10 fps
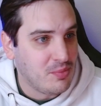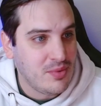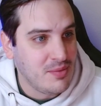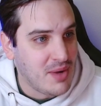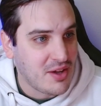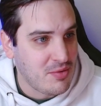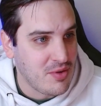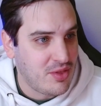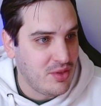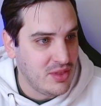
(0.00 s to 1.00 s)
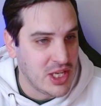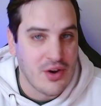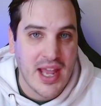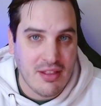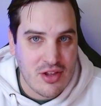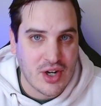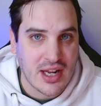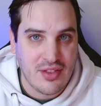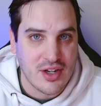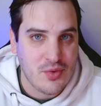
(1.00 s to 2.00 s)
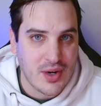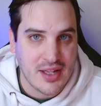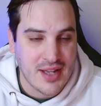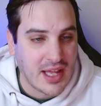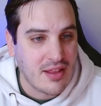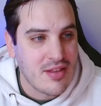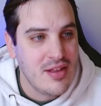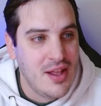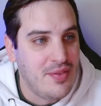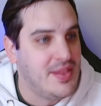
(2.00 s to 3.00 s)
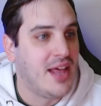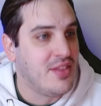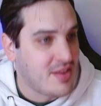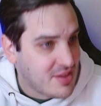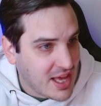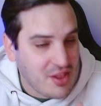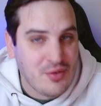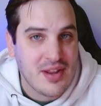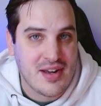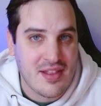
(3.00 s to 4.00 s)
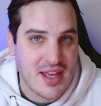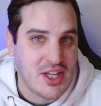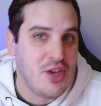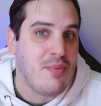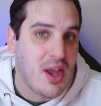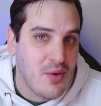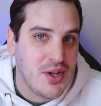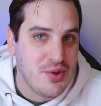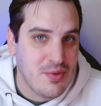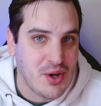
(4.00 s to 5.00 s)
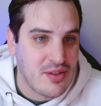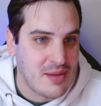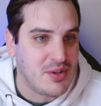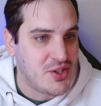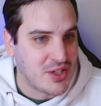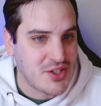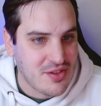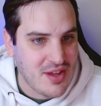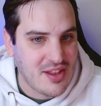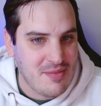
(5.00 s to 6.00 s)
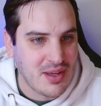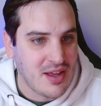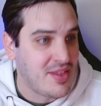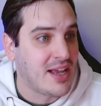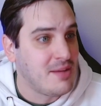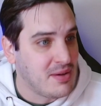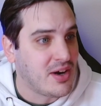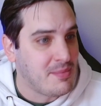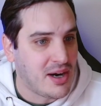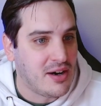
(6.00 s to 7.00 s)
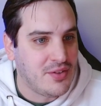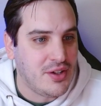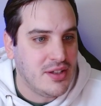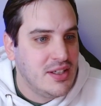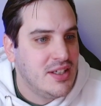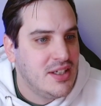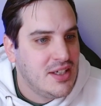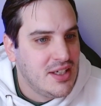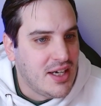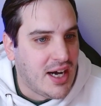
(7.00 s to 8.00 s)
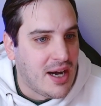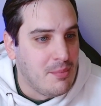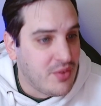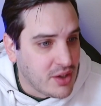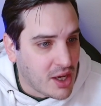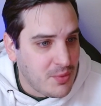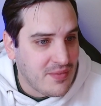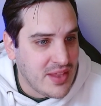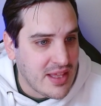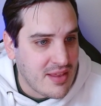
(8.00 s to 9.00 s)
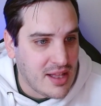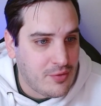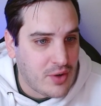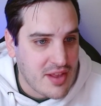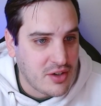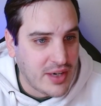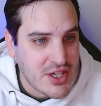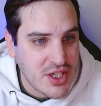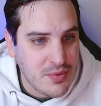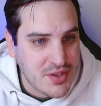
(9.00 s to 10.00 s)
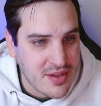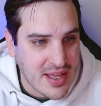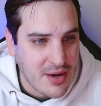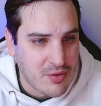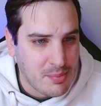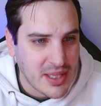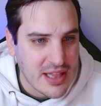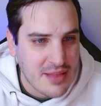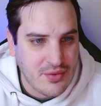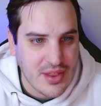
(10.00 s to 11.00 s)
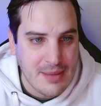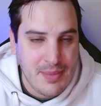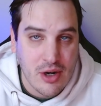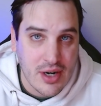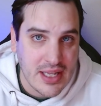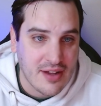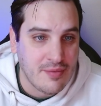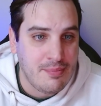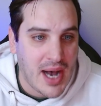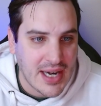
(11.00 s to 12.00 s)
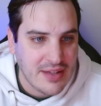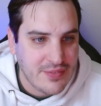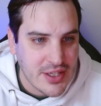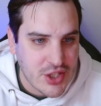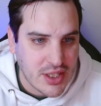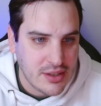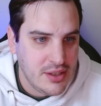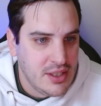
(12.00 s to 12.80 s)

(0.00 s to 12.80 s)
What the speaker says: monks with 8 strength and 20 dex, that this is kind of the reason I was like, you might want to impose some restrictions on this because that can be very powerful. Moving on, we have the Self-Restoration, which is a replacement for the Purity of Body feature.